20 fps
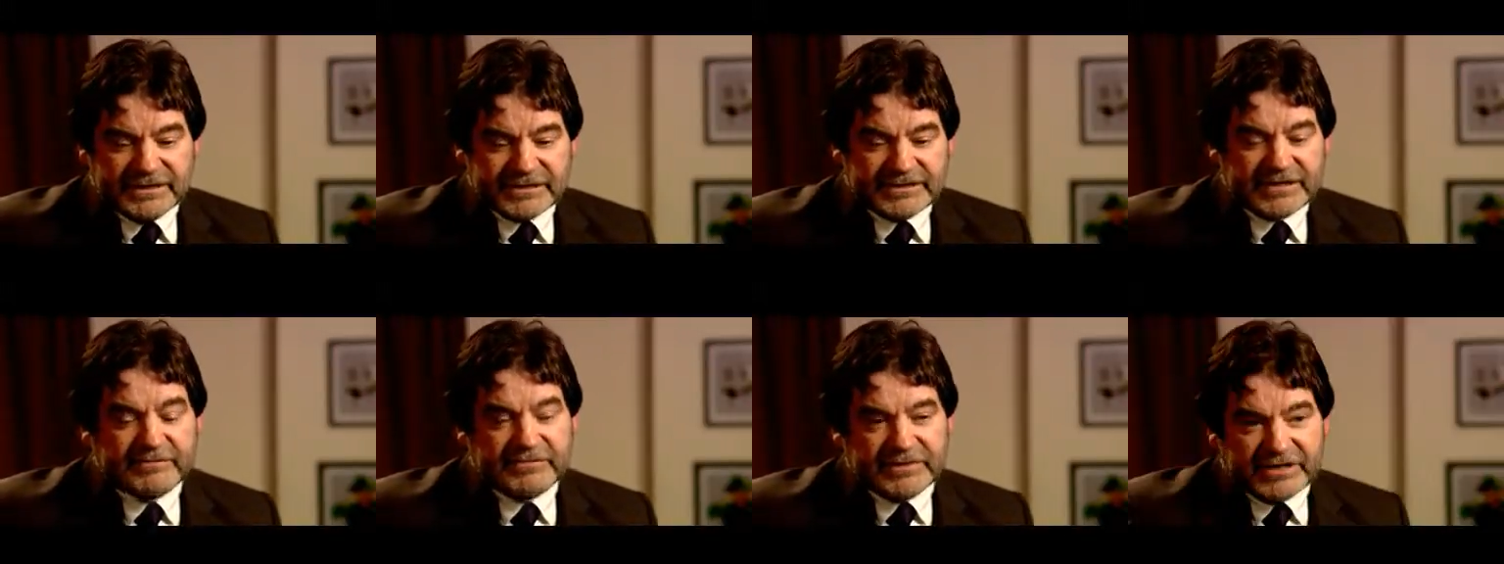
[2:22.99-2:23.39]

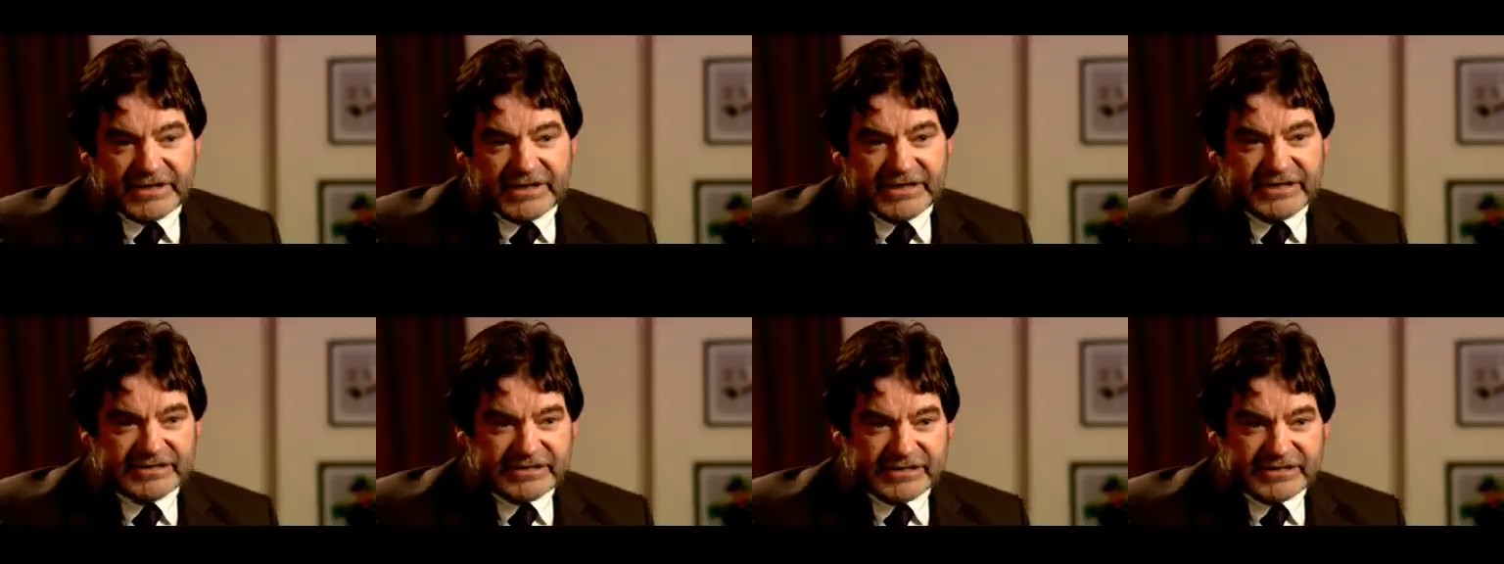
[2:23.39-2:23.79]

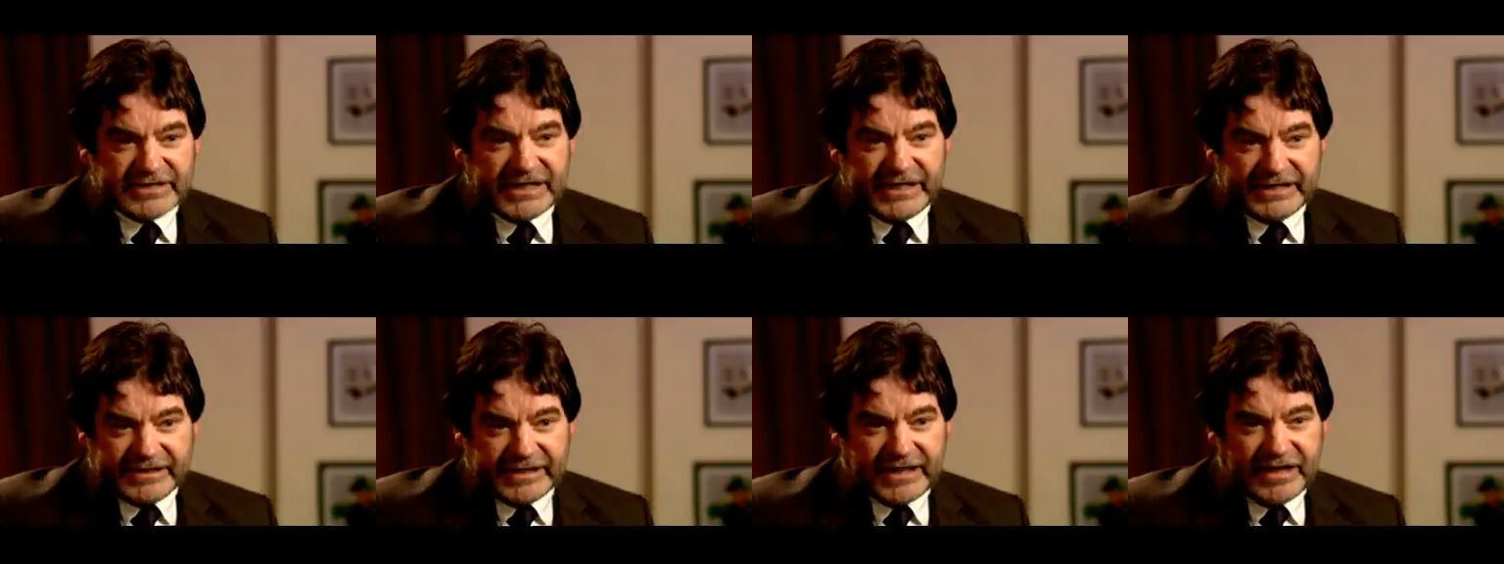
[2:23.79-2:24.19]
Somebody needs to
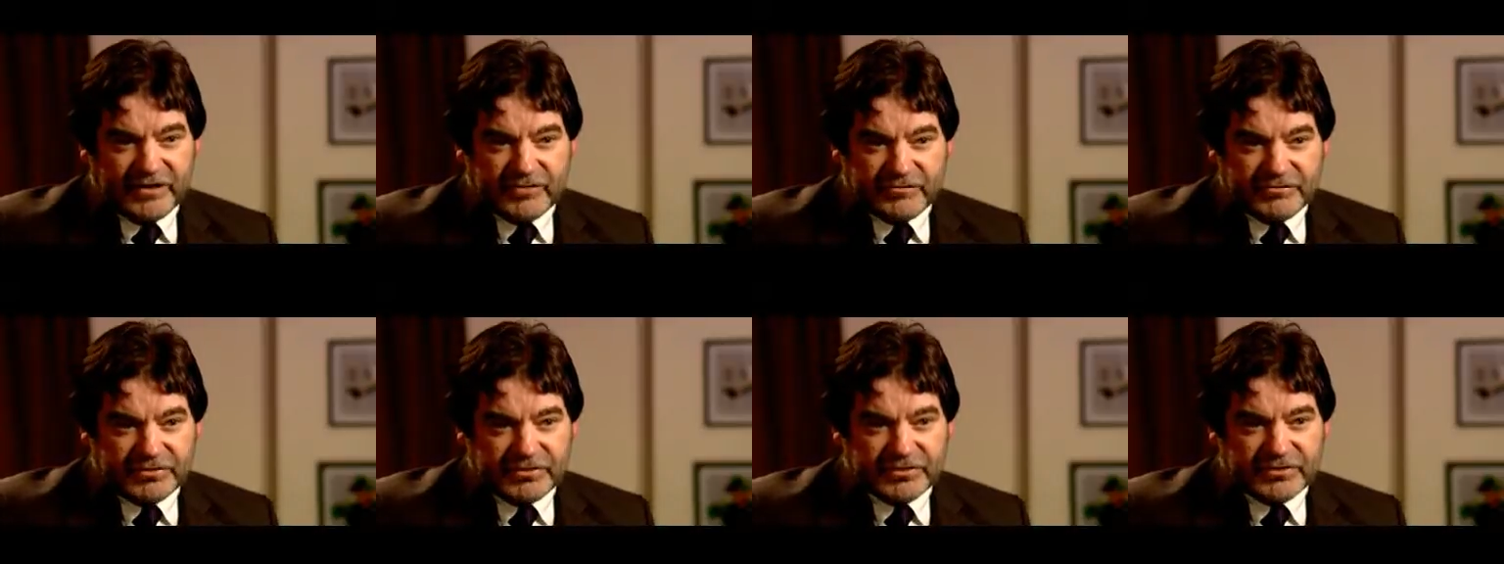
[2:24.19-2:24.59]
take that
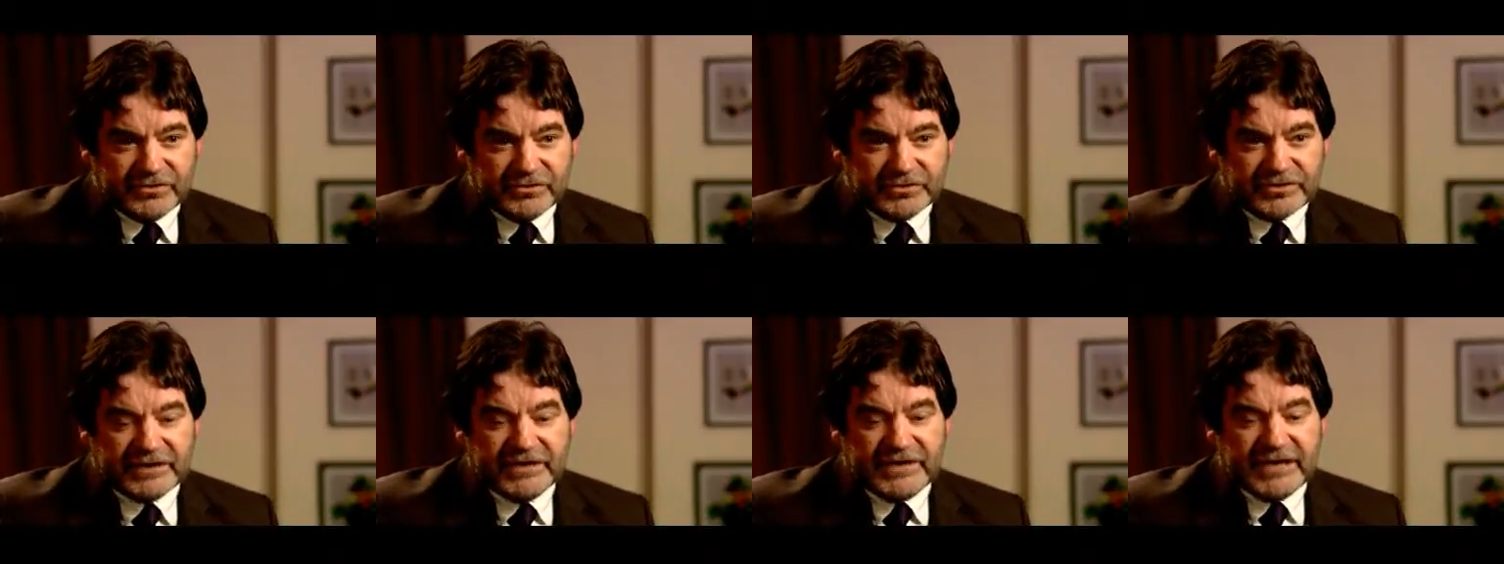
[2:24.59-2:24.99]
on
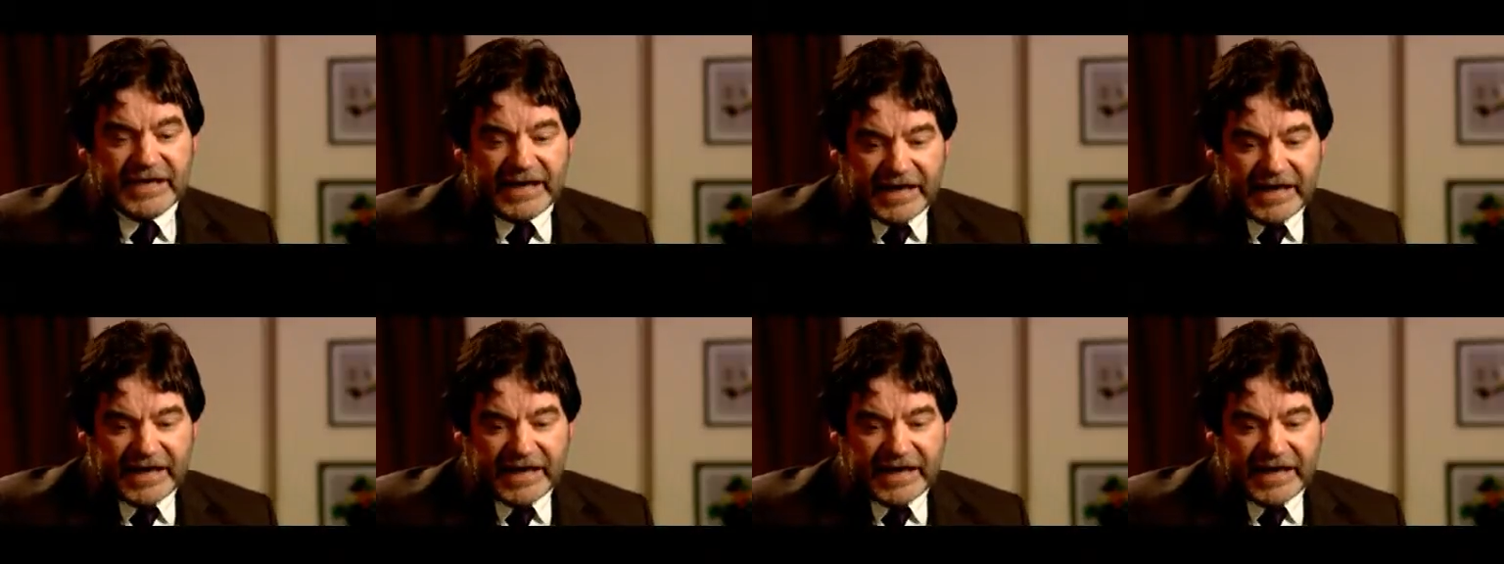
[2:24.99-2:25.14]
board,